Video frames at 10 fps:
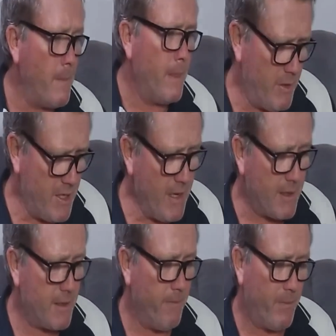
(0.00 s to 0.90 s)
Number
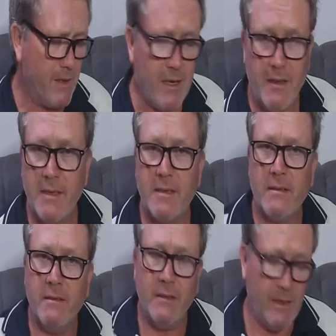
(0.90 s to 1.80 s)
6. So this
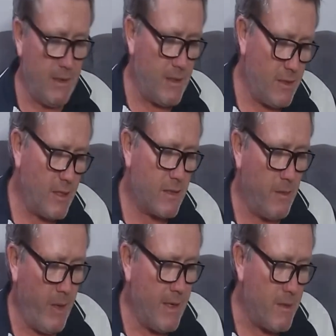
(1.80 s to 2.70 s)
is just, to
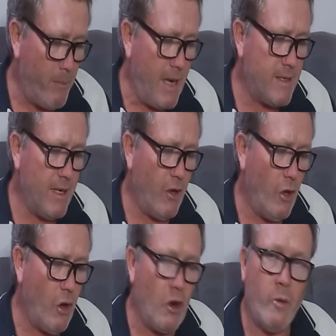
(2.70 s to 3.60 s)
me, is a basic
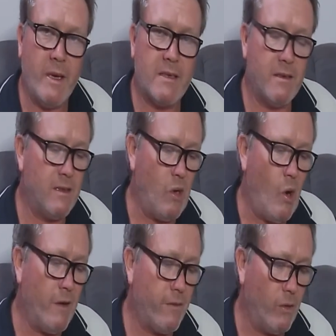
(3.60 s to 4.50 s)
ergonomics
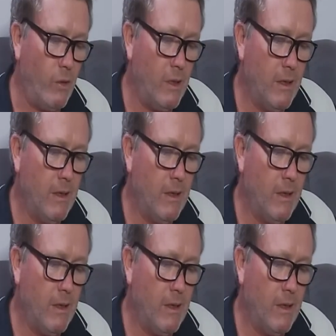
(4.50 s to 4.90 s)
design flaw.